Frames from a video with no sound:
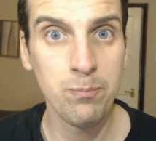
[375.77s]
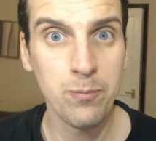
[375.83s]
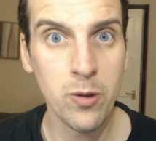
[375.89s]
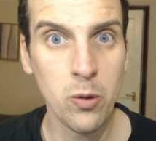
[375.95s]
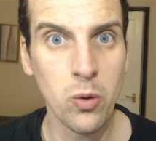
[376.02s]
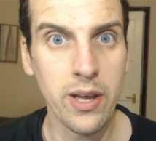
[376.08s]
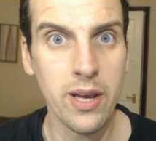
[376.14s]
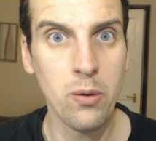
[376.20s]

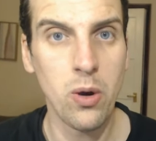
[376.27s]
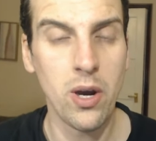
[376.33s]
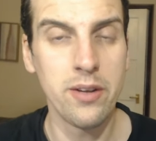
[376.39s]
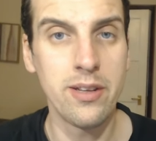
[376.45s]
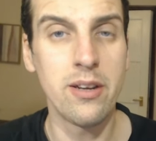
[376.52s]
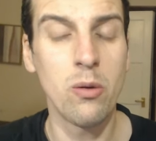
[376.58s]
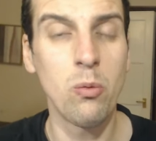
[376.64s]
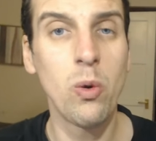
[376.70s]
You want to hear what I
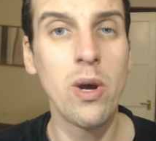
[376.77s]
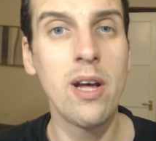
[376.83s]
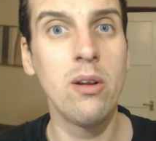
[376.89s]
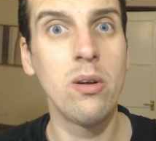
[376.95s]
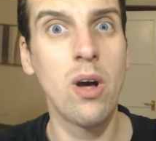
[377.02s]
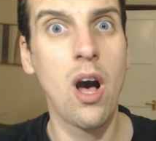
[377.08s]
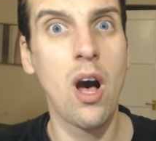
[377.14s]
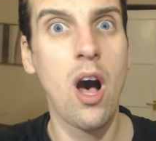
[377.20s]
did?
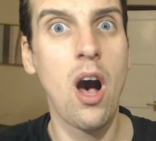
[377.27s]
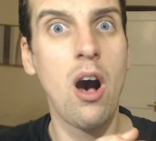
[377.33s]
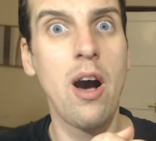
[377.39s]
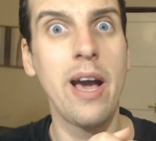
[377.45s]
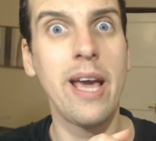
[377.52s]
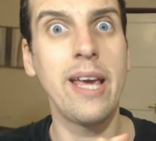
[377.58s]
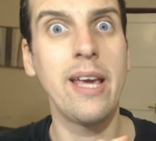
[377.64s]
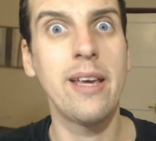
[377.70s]
Well,
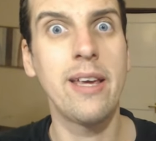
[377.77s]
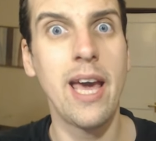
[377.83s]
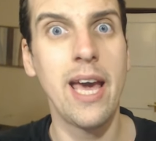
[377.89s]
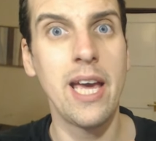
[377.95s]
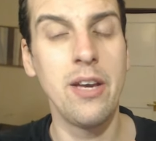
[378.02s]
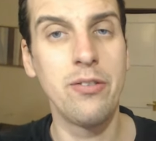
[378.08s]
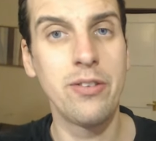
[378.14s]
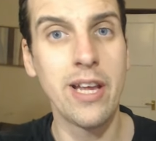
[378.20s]
I
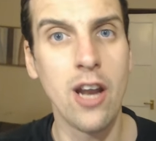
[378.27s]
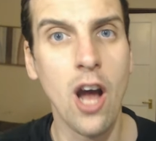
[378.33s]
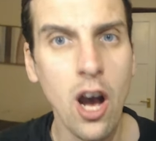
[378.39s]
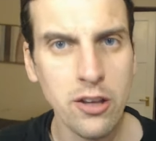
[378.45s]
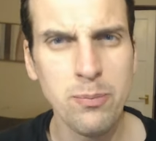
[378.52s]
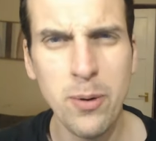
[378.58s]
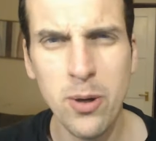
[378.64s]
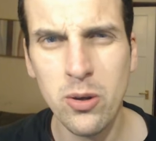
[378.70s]
caved in.
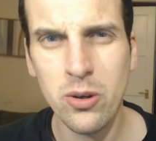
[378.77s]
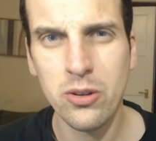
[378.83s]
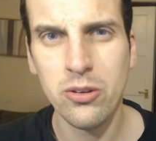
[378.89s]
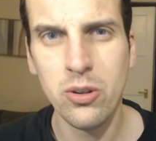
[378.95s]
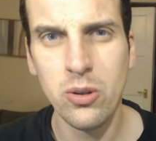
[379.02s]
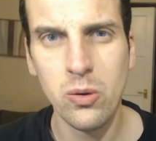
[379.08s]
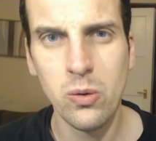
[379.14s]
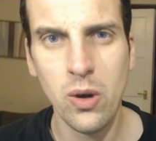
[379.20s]
I spoke
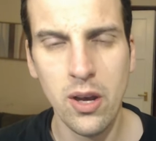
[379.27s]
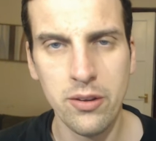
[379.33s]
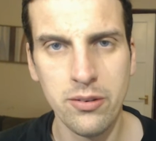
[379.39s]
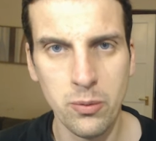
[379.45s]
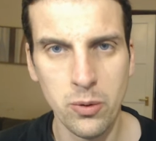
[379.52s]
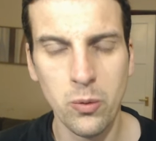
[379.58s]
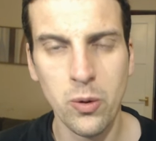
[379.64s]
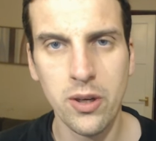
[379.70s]
to
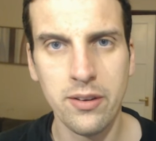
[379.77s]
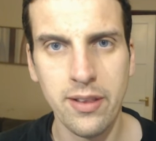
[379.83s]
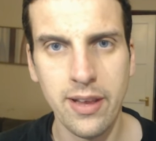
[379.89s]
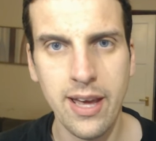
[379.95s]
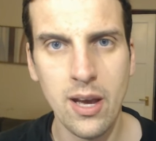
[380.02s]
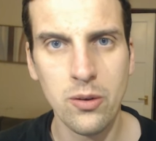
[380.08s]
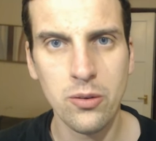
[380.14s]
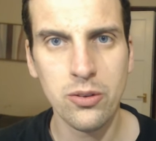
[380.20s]
someone who worked at the
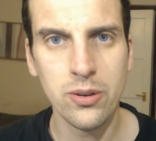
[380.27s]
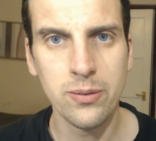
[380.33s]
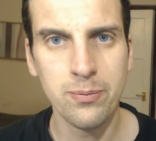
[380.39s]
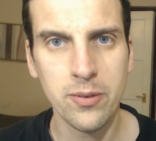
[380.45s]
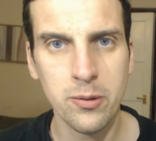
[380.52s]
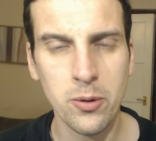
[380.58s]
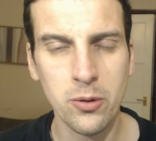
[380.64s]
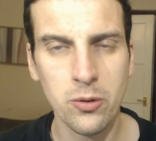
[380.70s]
council.
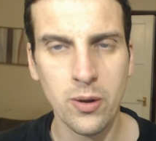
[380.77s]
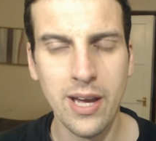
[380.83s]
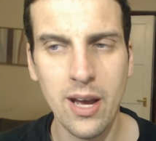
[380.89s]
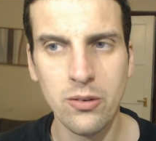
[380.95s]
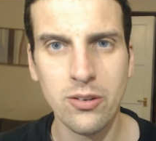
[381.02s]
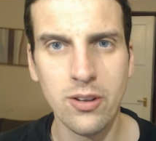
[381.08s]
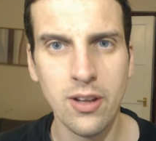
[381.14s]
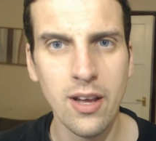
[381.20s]
I spoke to a
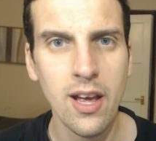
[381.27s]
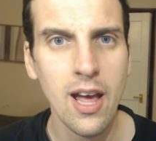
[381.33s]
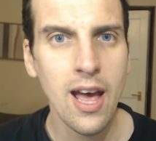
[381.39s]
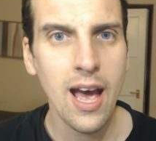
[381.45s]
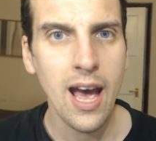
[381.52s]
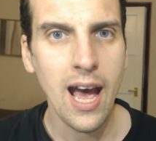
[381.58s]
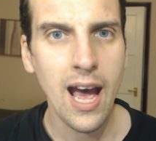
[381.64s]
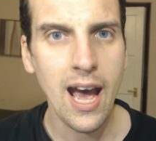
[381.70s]
councillor
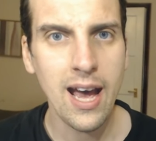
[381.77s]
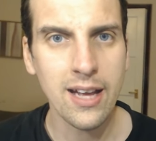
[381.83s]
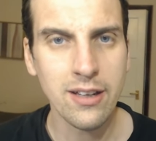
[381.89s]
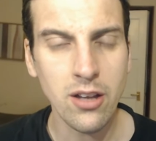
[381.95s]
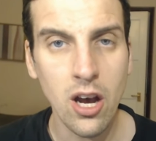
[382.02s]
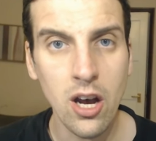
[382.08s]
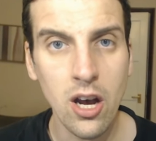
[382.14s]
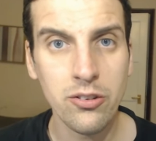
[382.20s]

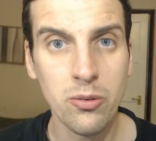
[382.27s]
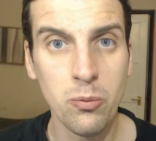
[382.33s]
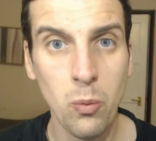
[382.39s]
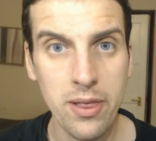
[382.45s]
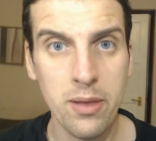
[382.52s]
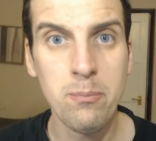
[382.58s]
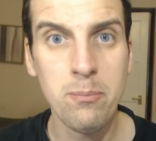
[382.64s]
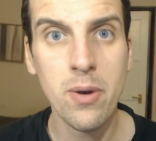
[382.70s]
and asked them
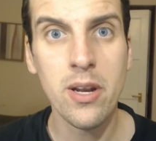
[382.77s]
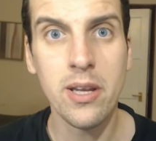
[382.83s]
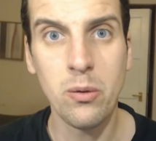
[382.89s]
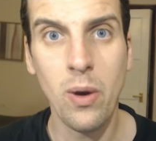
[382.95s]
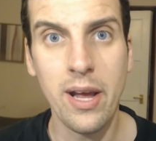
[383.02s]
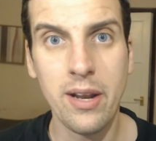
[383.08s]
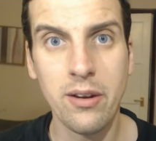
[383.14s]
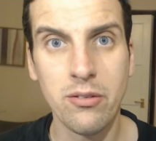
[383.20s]
where the money
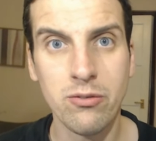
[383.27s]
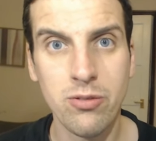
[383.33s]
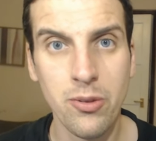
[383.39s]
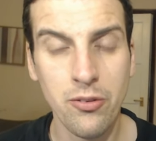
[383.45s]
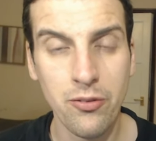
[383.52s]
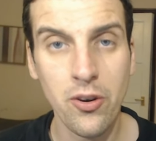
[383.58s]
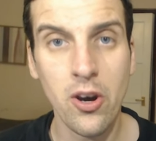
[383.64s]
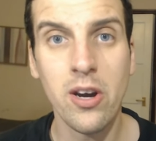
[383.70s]
went
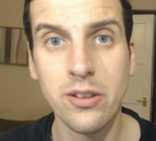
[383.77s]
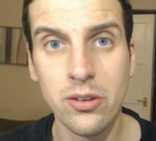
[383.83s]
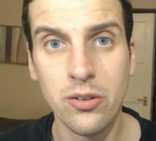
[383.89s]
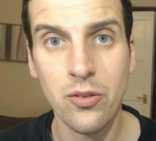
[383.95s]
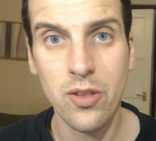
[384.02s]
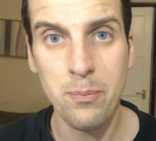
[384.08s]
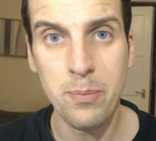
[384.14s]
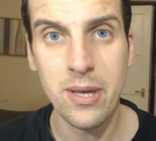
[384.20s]
from the fines
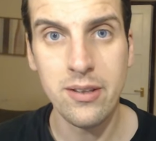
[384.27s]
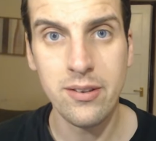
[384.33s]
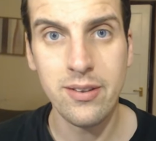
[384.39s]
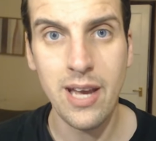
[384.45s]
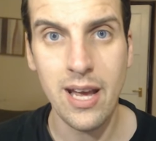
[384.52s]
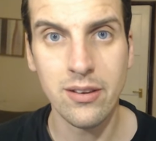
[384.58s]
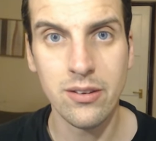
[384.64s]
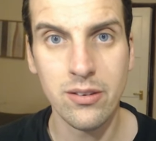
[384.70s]
for the
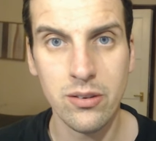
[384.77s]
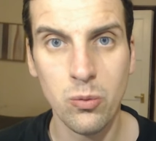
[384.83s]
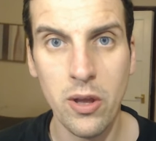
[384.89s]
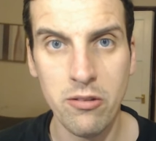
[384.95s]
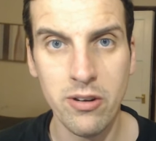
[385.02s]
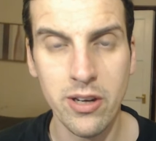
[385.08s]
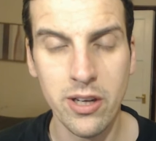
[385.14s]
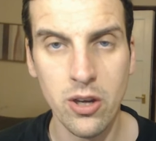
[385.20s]
PCNs,
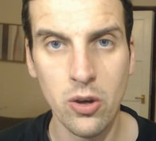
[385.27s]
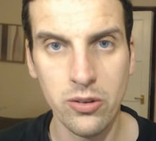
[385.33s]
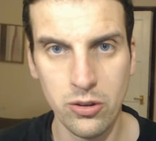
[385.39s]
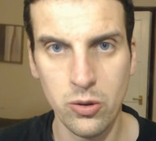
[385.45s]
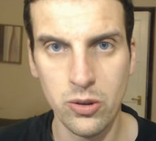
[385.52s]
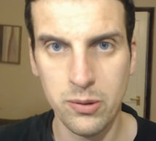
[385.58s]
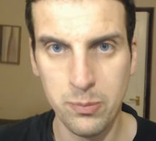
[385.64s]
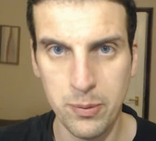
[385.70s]
whether it goes
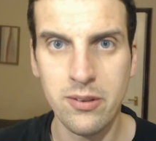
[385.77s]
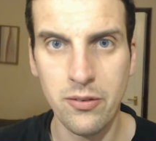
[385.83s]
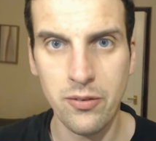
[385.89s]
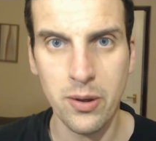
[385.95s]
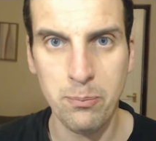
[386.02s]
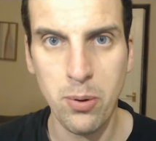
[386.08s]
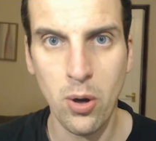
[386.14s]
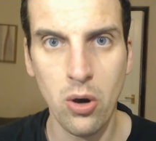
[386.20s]
into a
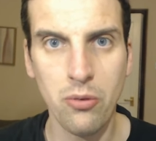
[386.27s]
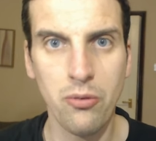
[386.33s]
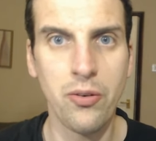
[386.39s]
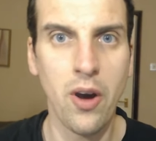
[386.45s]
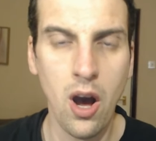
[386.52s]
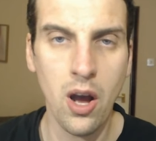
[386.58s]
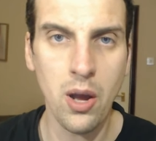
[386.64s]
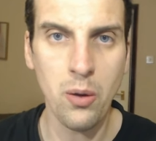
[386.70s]
specific pot
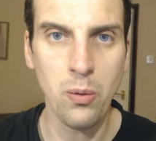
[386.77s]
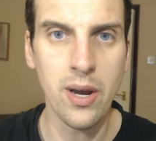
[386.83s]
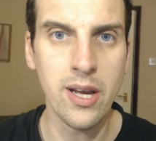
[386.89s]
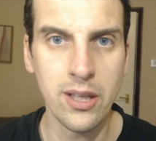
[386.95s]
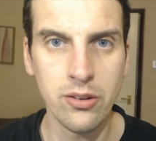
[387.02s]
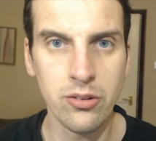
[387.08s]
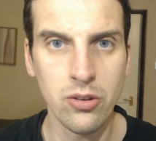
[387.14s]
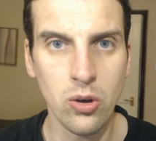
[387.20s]
for
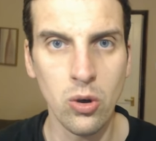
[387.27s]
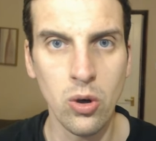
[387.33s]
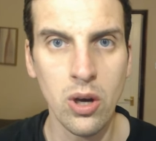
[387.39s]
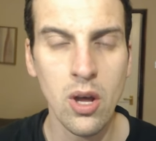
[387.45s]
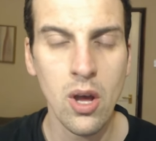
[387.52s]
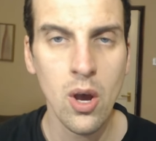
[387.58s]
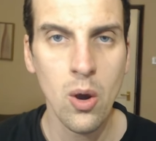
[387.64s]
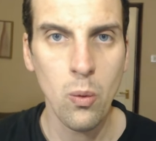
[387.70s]
highways
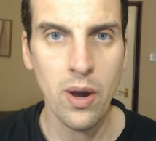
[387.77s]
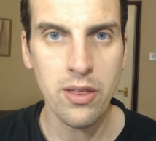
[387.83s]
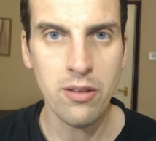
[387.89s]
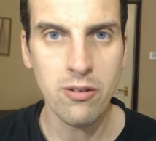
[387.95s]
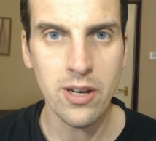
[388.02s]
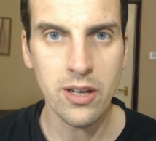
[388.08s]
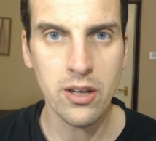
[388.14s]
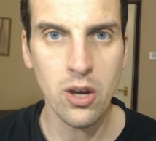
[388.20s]
or
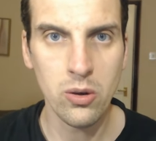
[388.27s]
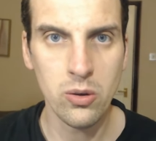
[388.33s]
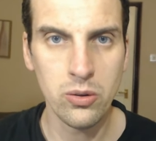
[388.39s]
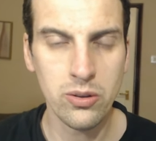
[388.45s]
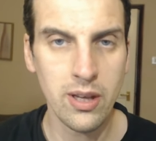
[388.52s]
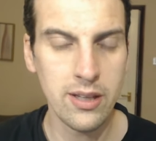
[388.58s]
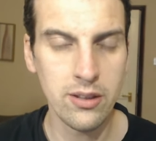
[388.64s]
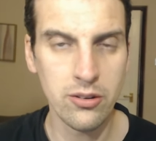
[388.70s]
whether it
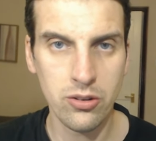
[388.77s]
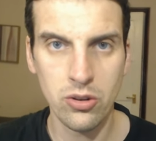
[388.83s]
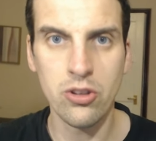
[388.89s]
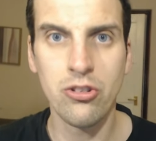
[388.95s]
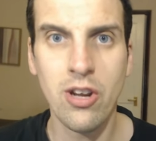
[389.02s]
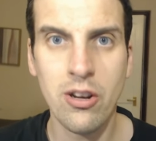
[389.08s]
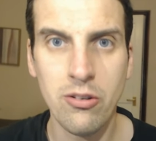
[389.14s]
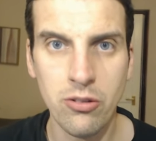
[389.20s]
goes into
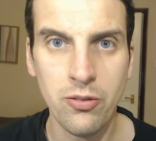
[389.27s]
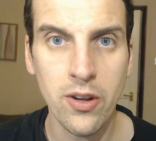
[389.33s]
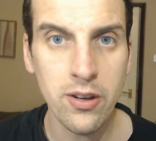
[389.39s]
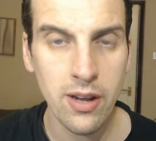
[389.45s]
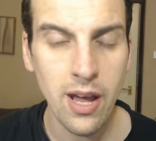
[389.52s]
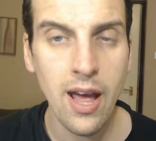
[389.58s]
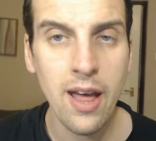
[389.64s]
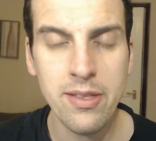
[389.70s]
the general
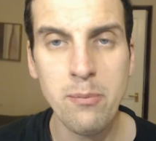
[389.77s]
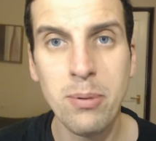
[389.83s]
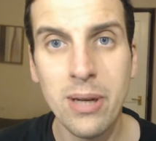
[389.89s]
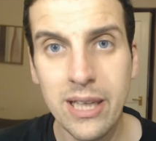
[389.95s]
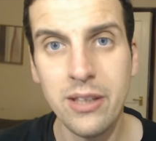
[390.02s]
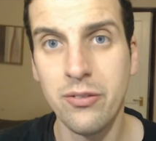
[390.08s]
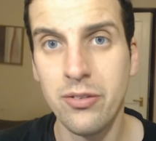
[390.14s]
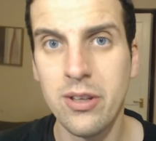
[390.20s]
fund. And they
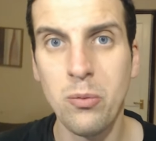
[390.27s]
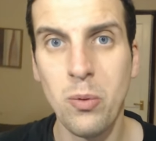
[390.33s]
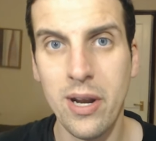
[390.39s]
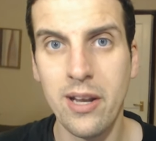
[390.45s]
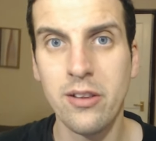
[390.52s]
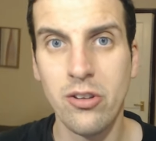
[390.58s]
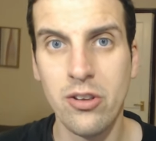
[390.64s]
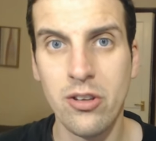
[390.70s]
believed it
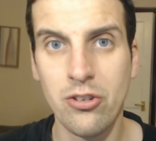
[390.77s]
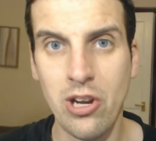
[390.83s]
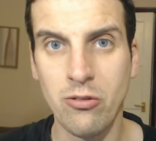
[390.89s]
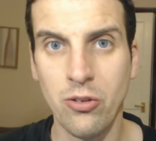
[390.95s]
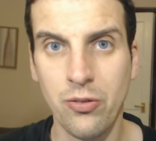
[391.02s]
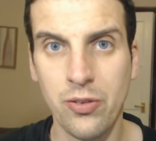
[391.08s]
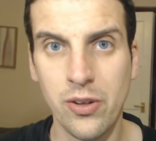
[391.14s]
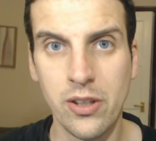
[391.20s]
went into the
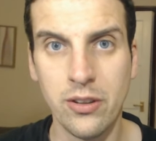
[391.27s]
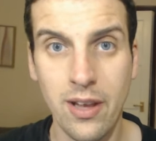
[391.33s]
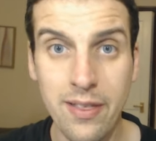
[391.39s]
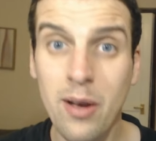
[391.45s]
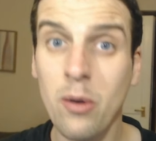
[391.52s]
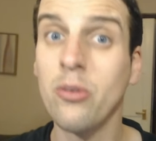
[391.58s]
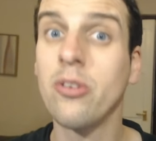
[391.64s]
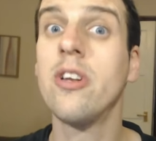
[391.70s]
general fund,
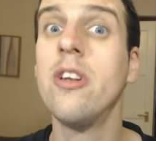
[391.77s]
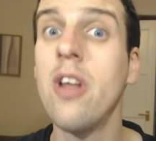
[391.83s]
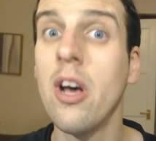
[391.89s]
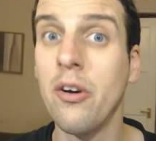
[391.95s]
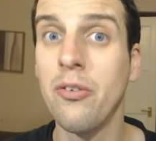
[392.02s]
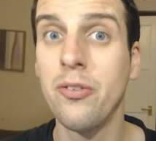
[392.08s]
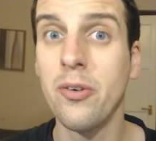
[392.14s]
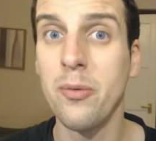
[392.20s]
and that was
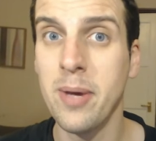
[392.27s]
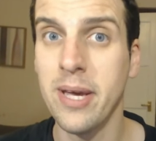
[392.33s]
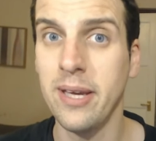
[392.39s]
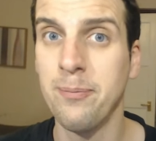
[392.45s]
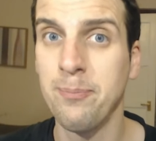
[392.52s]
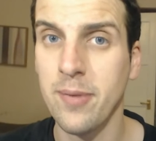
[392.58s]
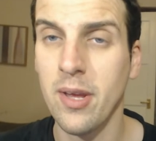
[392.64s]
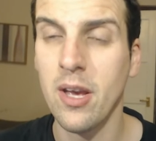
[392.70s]
enough for me.